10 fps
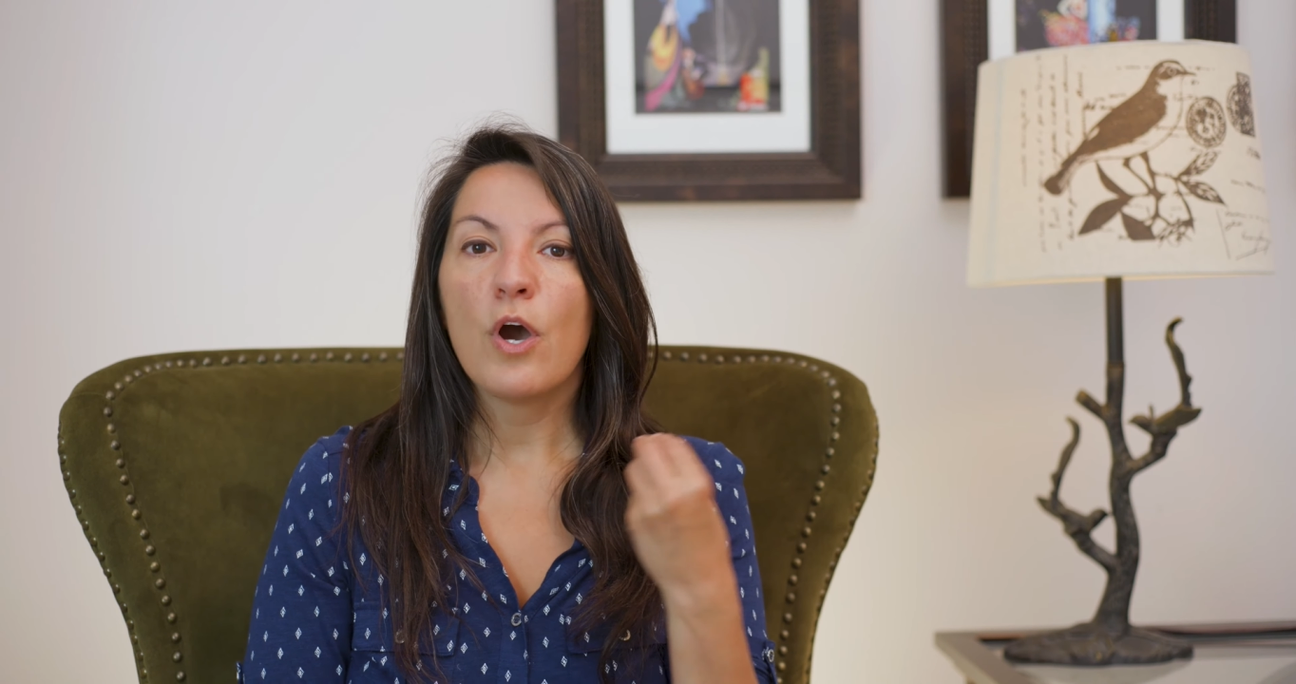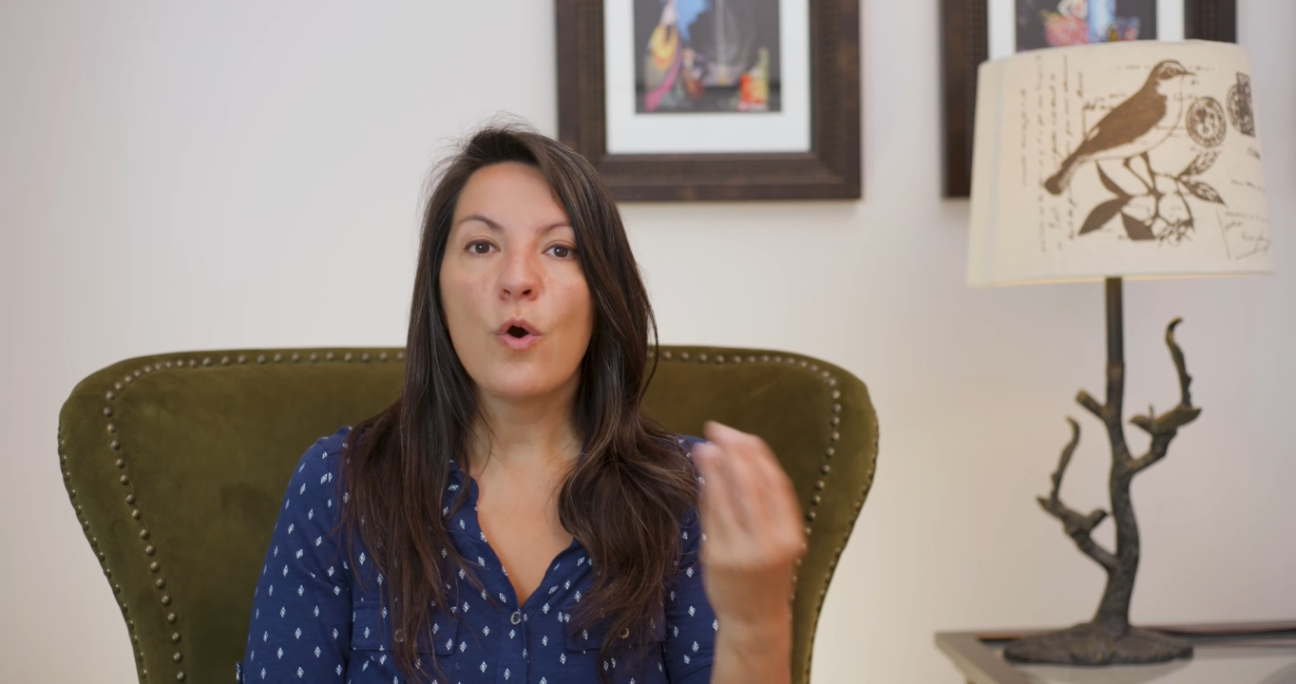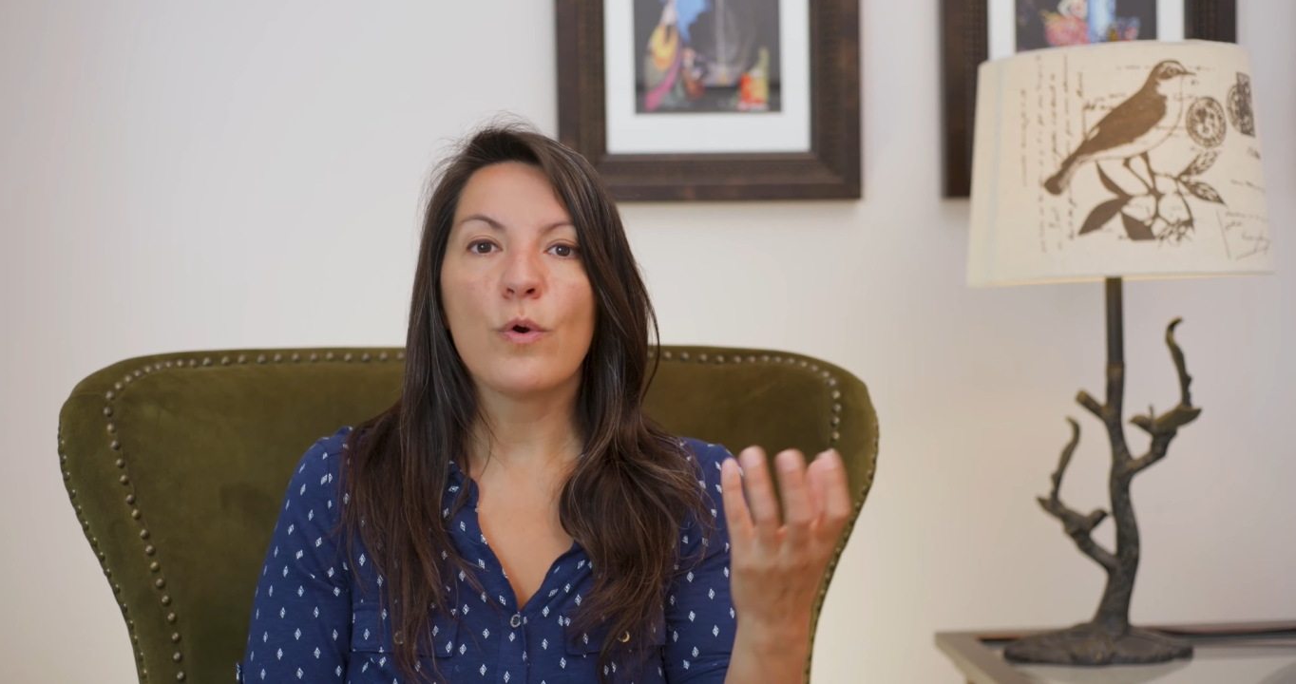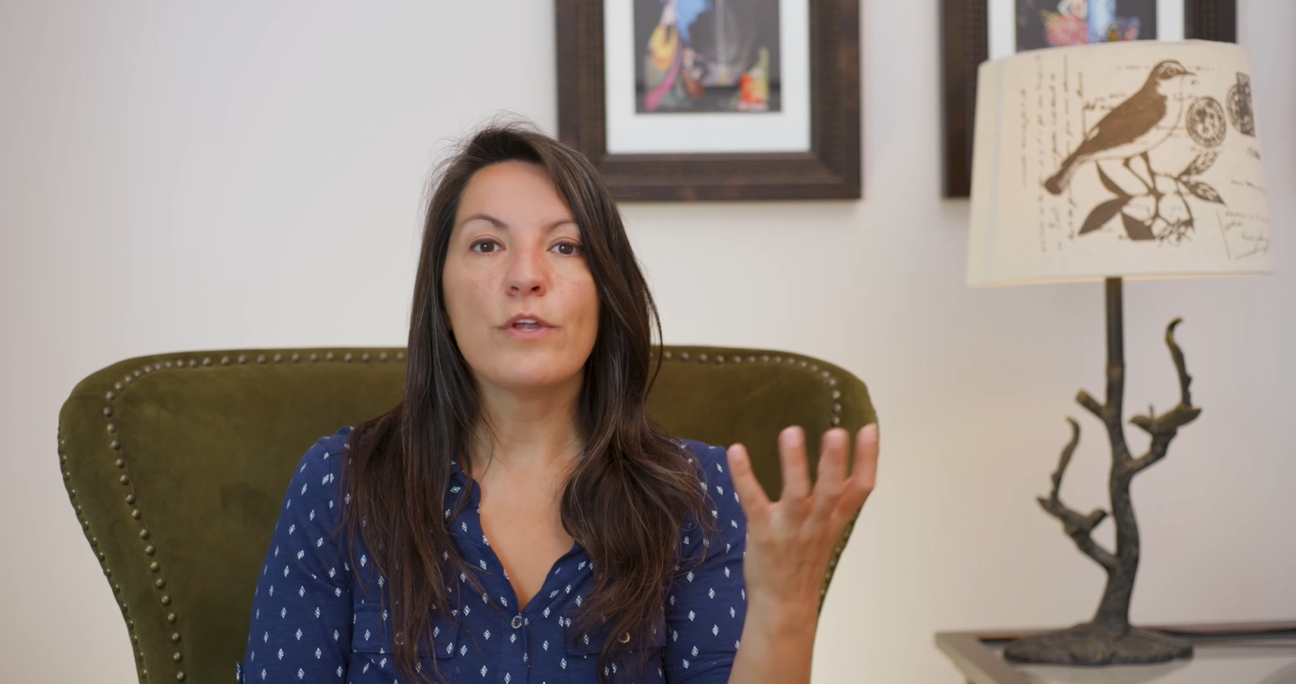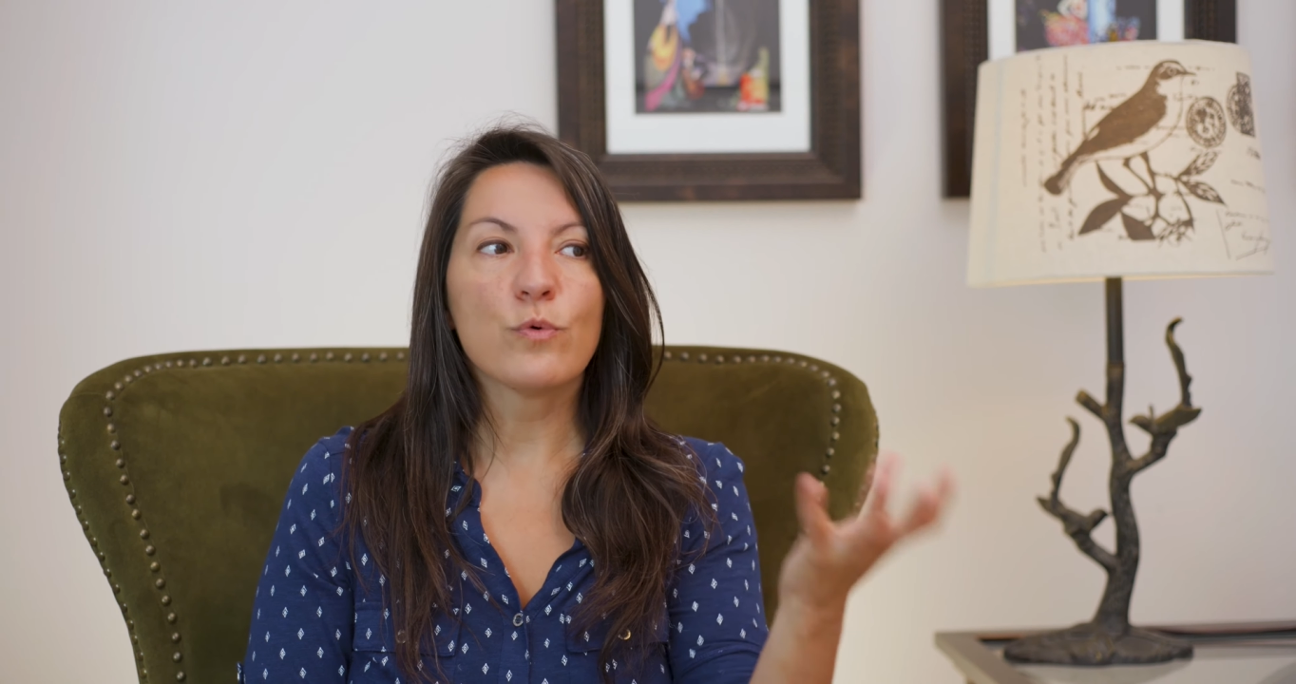
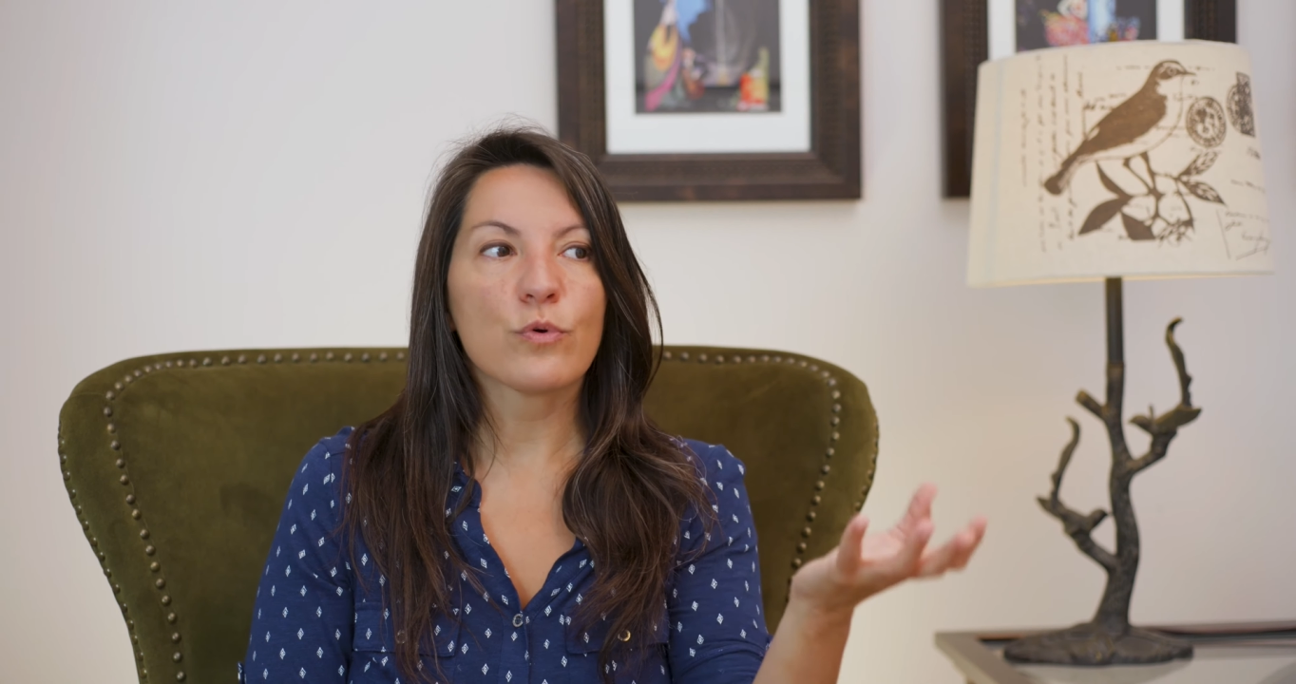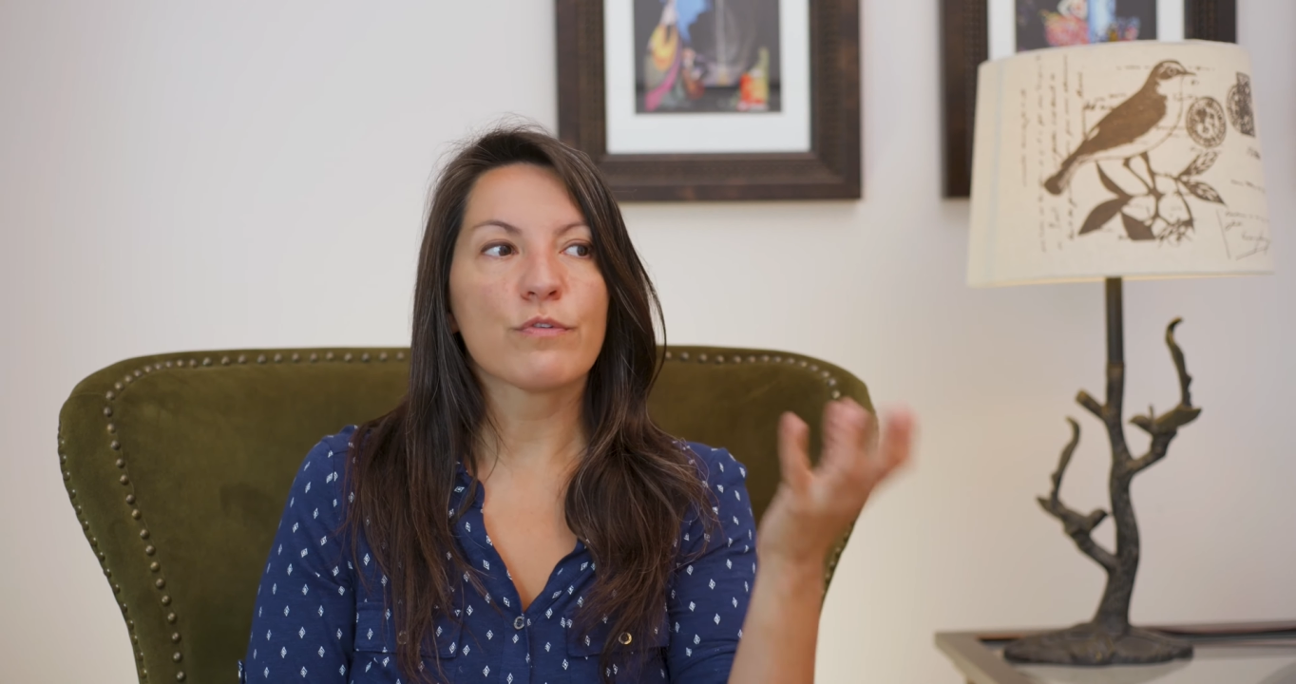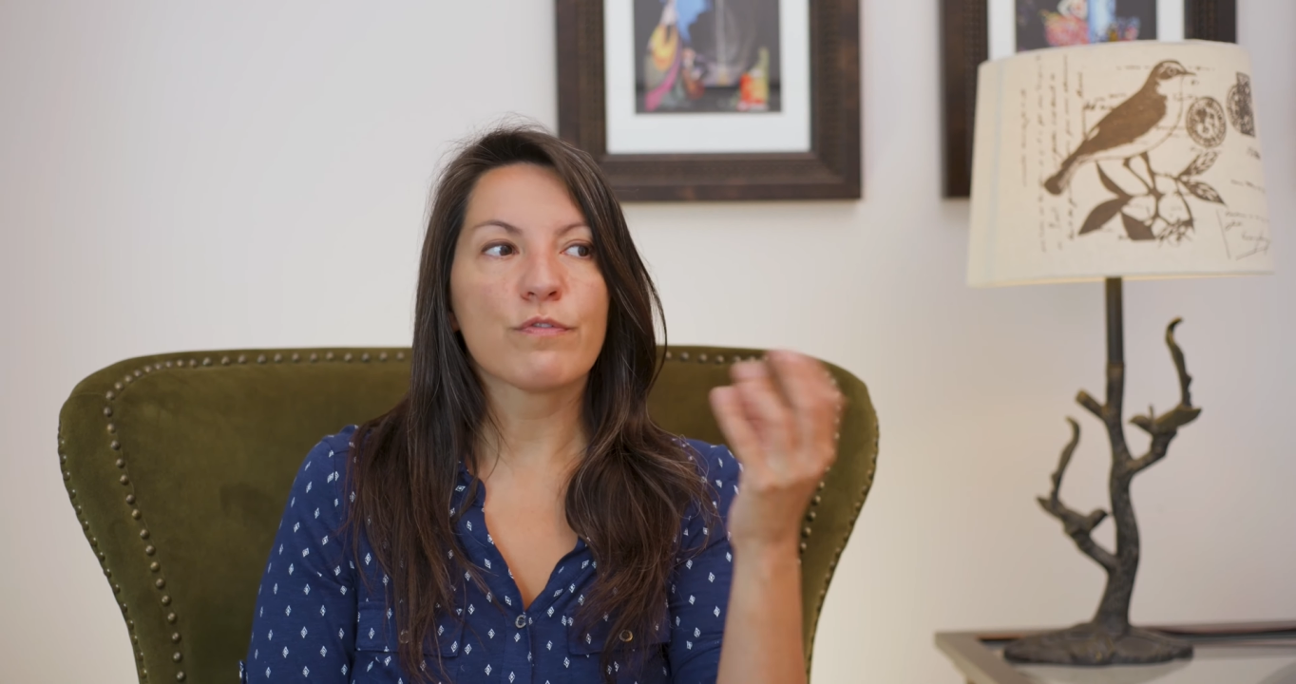oh, in order